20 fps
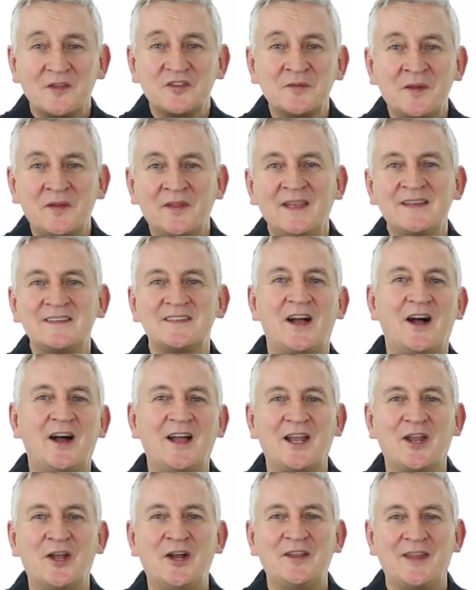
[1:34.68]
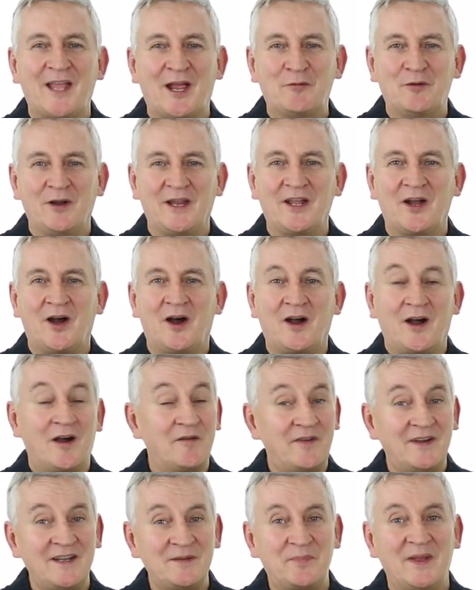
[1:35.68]
some of the things that I learned there really
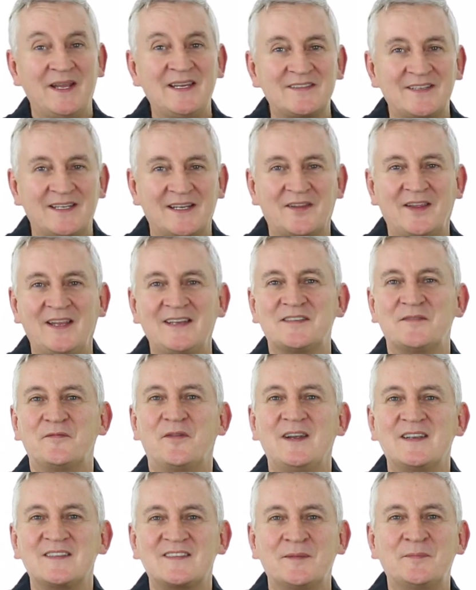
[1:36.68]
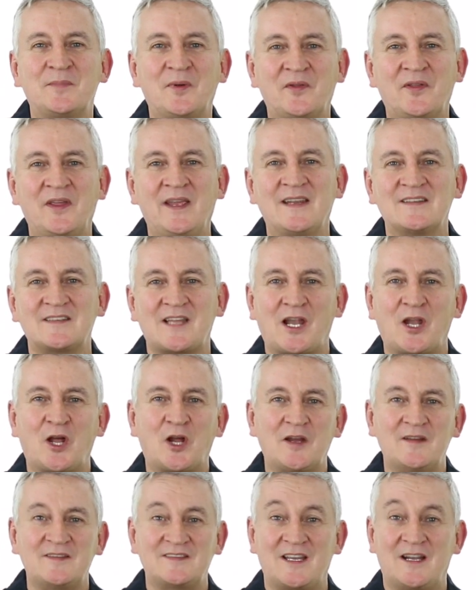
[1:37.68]
are very basic things and very simple things. A
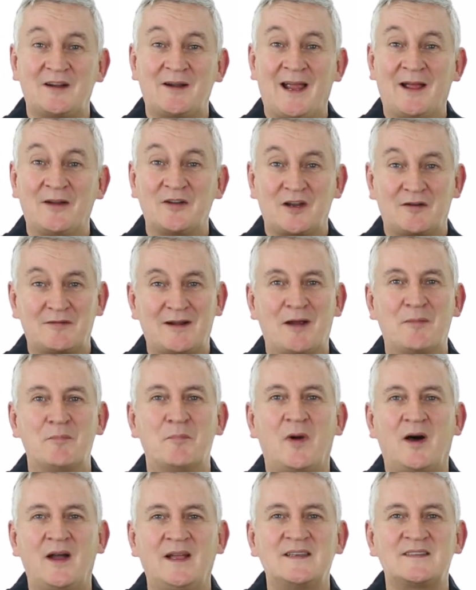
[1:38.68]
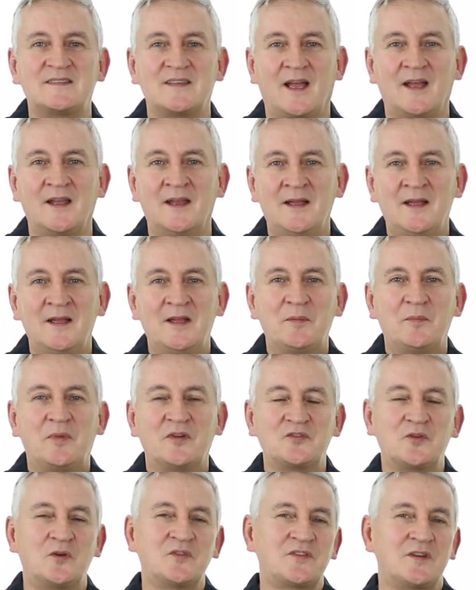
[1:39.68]
lot of it's around mindset, but
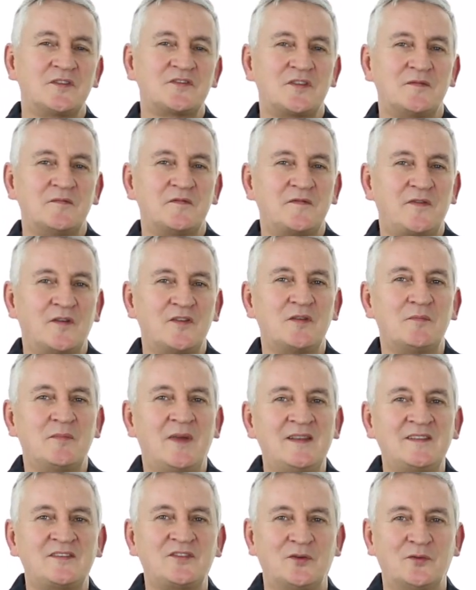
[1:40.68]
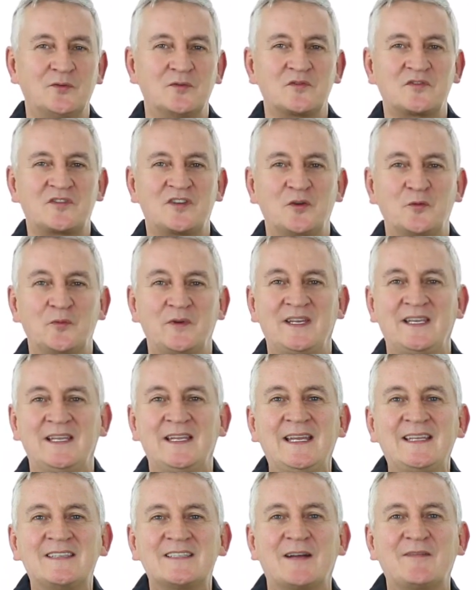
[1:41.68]
there's also some fundamentals that we
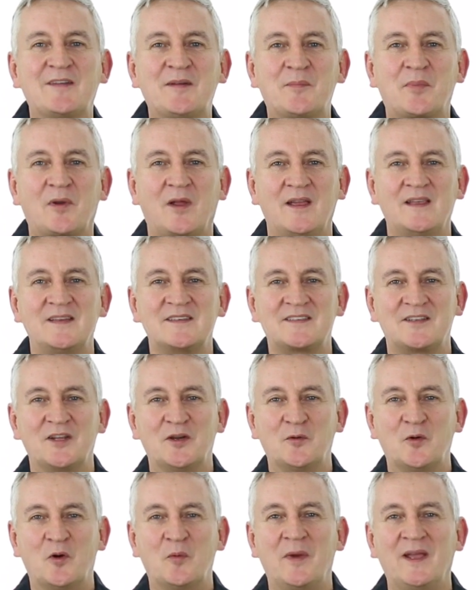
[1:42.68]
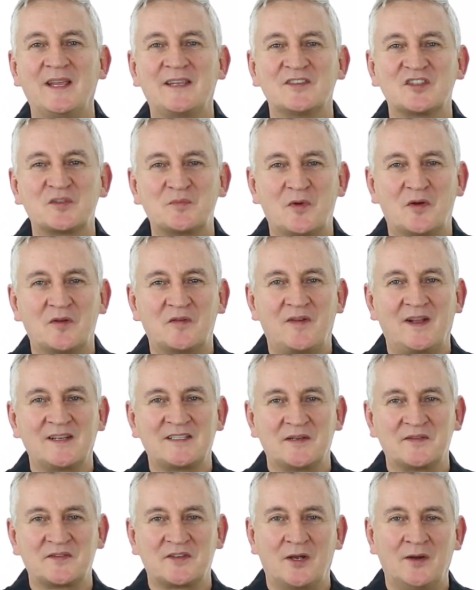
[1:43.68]
need to have in place that will make us more
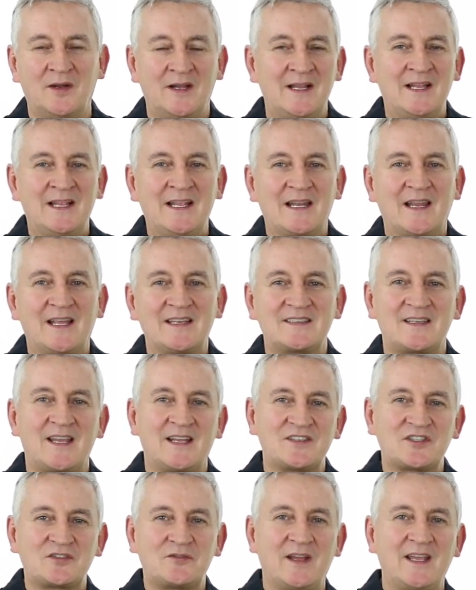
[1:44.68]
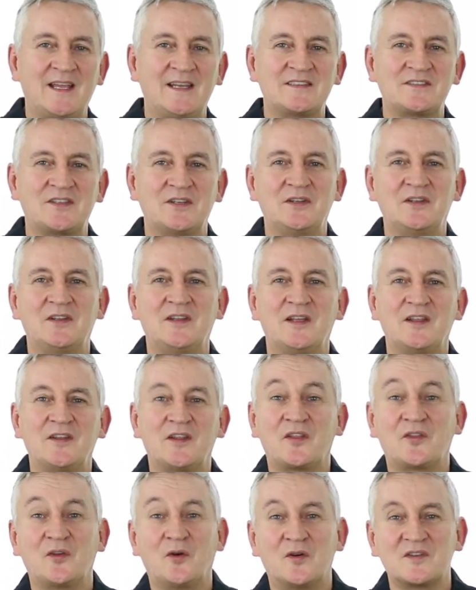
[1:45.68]
effective. So let's get straight into
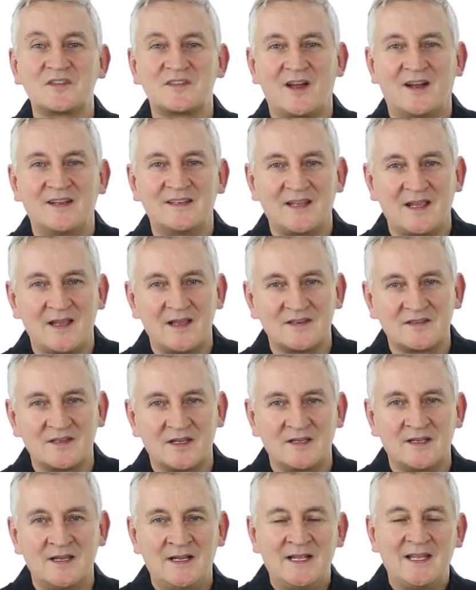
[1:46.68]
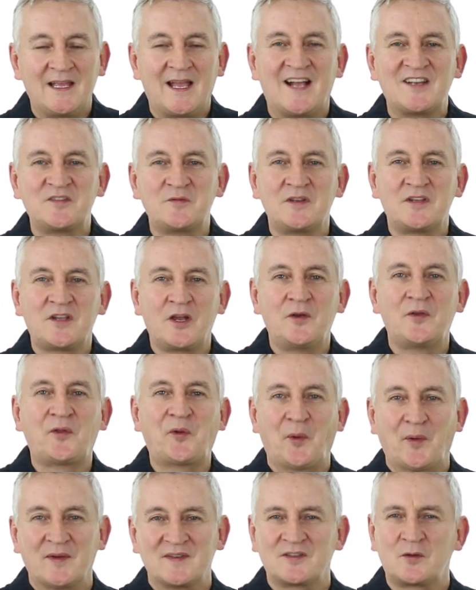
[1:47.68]
the thoughts and ideas. And as we go
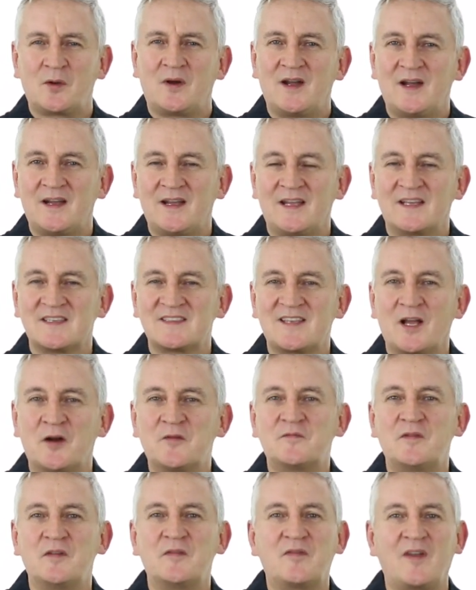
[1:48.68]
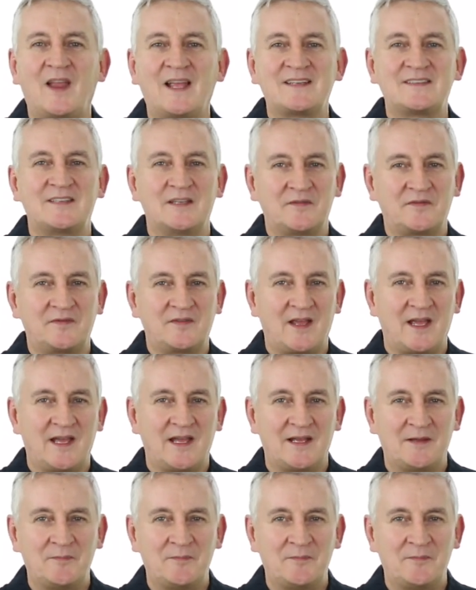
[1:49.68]
through this, quite a self-reflective